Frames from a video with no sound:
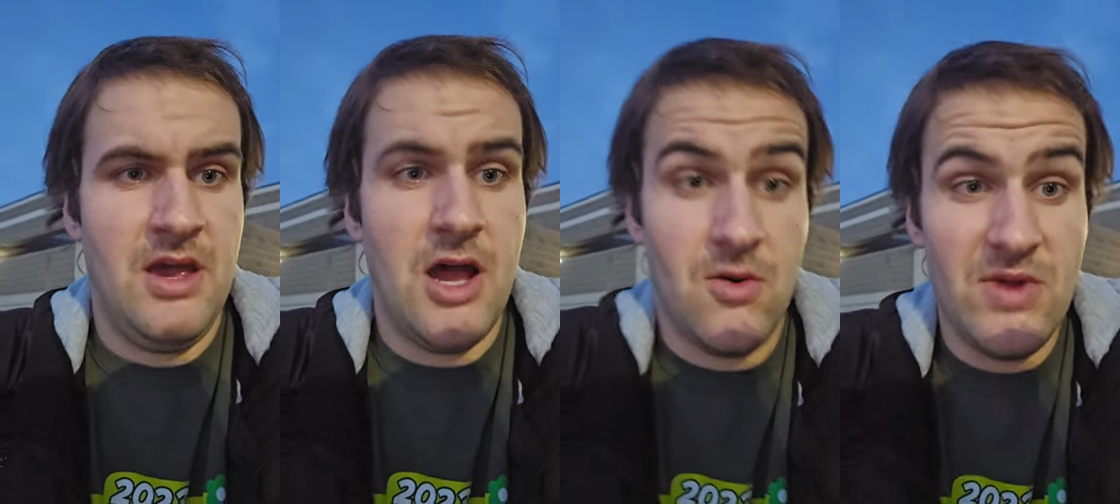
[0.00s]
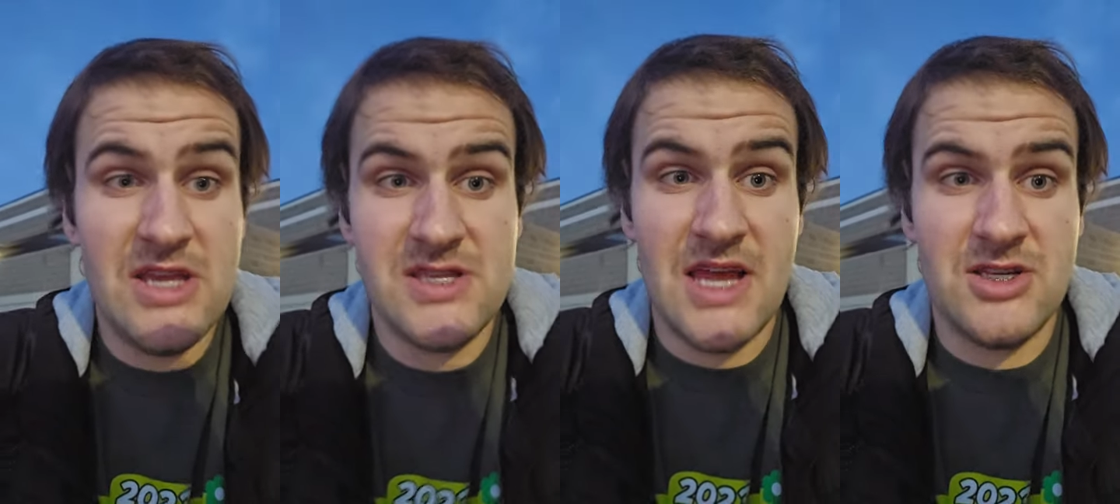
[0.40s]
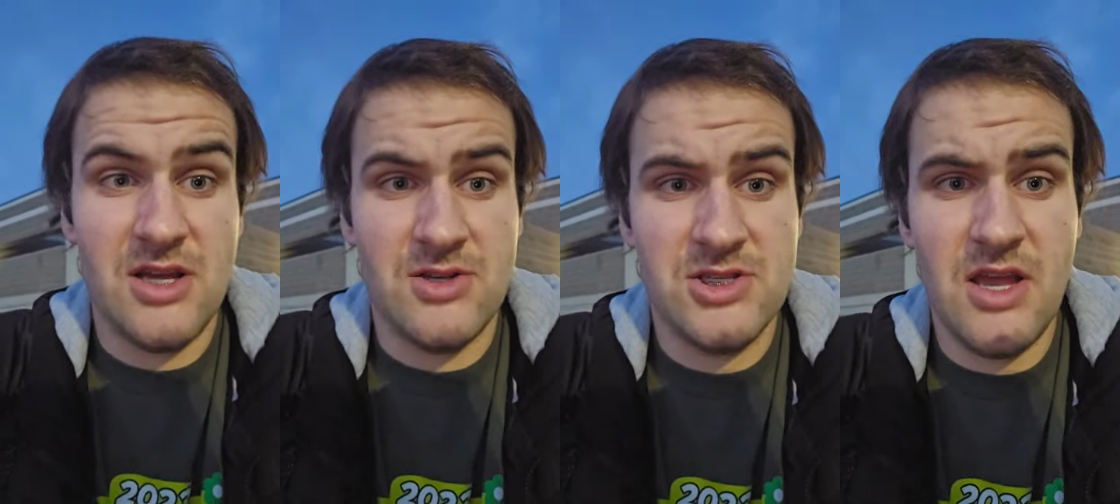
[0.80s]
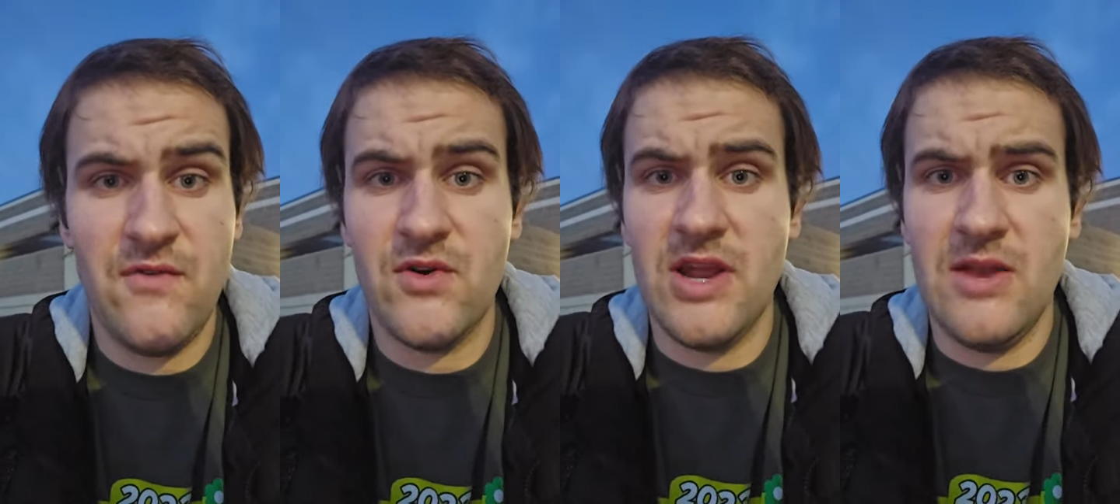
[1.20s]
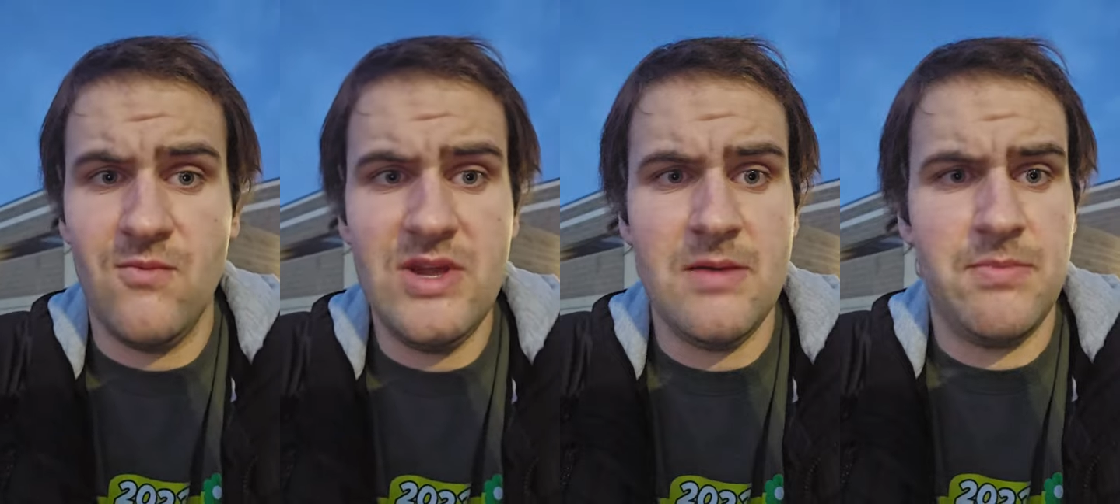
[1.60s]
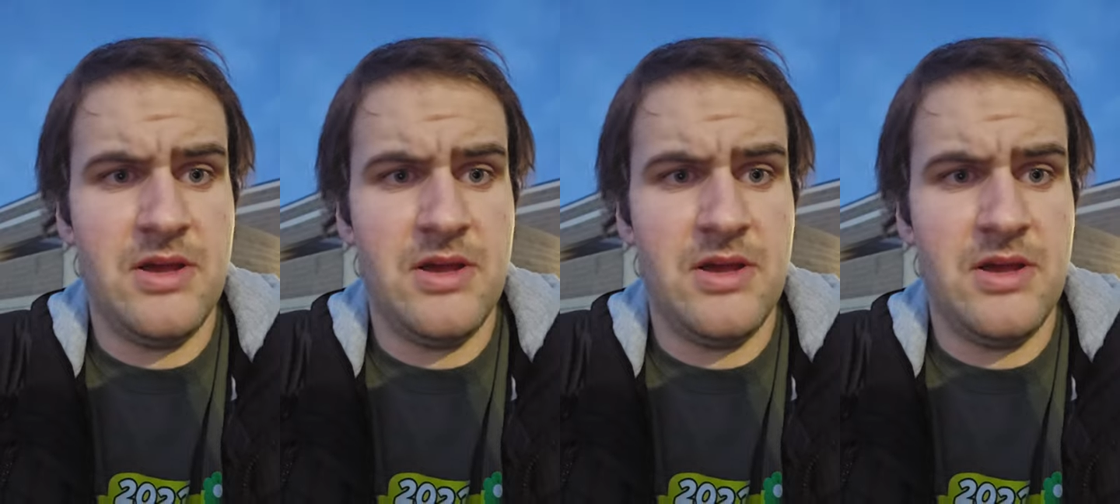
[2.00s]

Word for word: a race that shall suffer and weep,